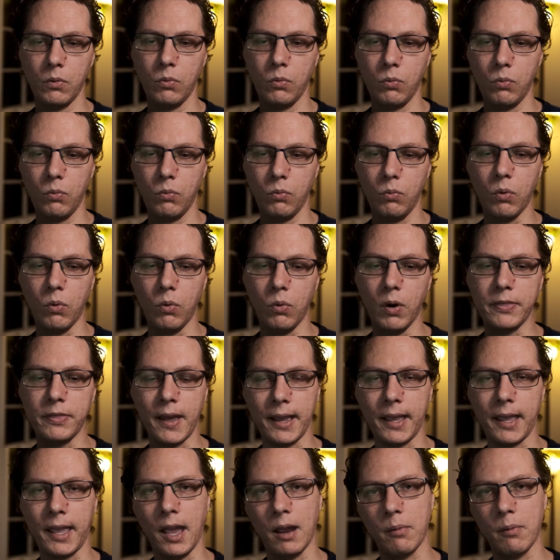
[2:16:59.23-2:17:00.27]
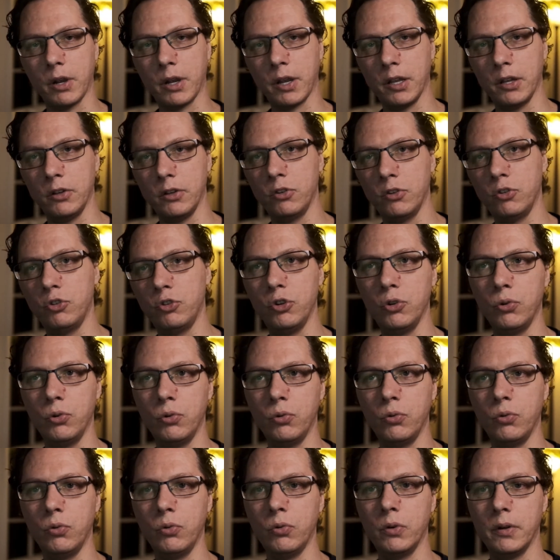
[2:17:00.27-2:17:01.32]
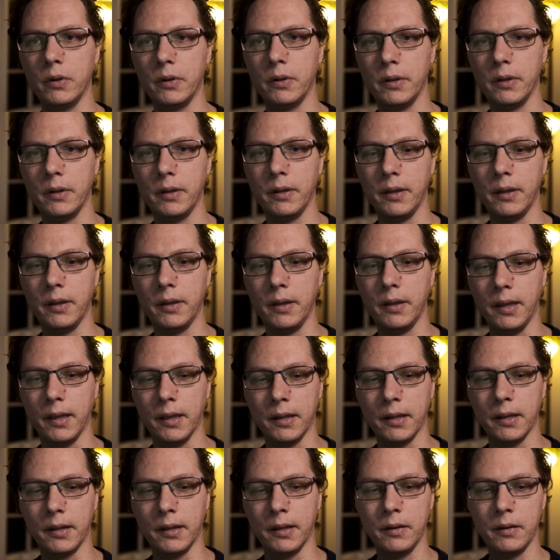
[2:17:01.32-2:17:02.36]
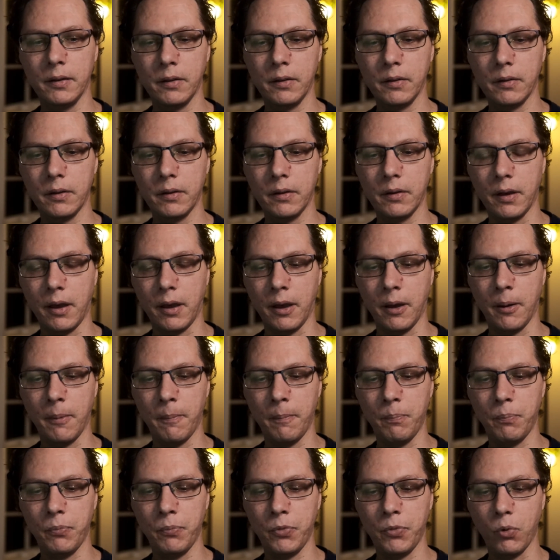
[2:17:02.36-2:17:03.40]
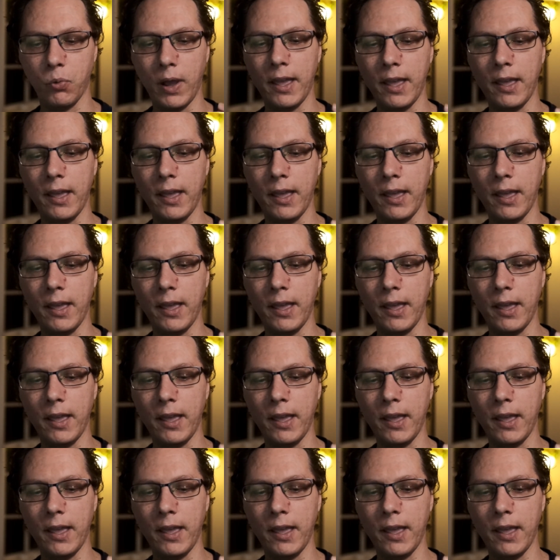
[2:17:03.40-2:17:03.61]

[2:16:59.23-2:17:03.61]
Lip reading: what that camera can do in the way